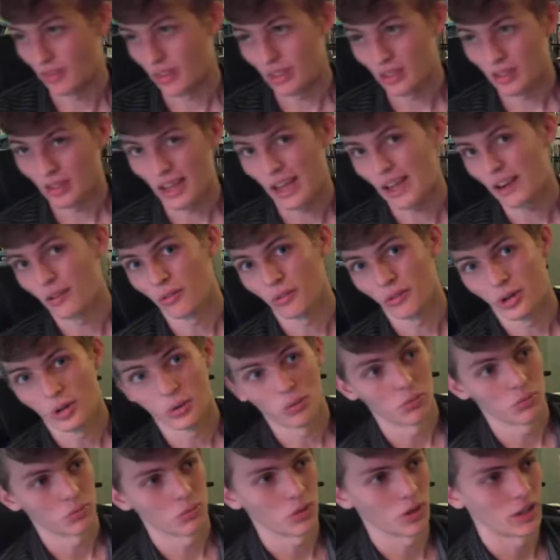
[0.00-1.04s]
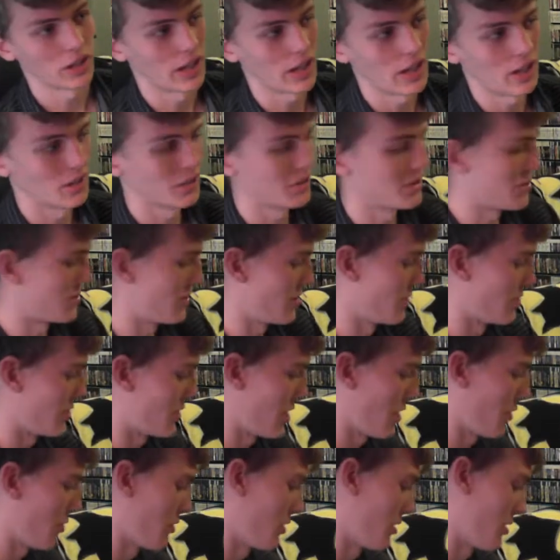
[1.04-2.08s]
I don't know what else there's a
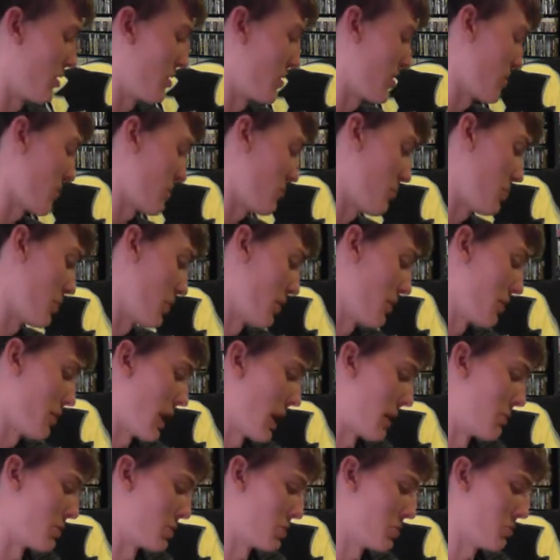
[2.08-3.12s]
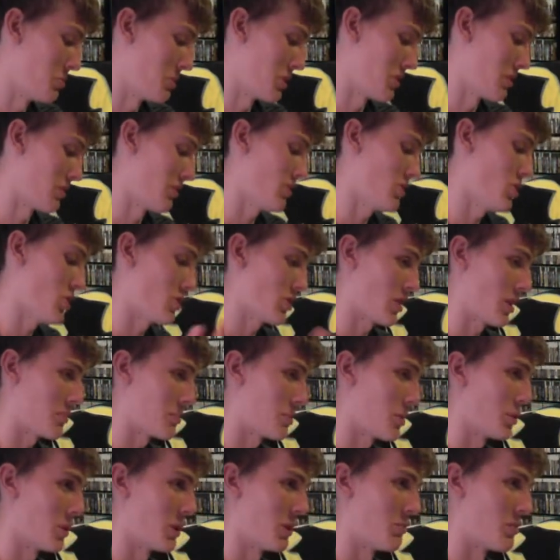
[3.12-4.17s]
difference, but I'm assuming just like
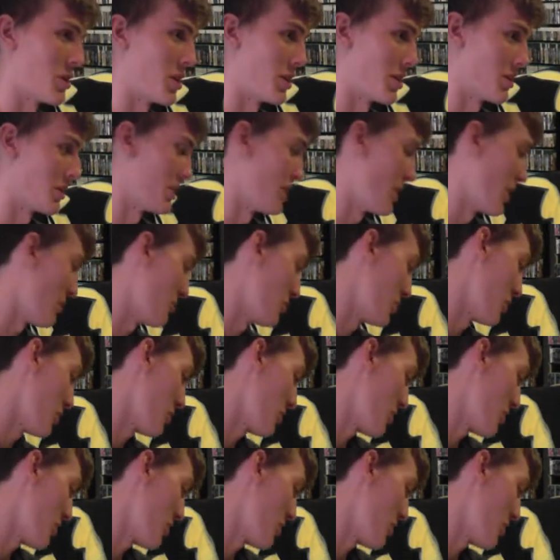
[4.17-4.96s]
Pokemon, it's not much.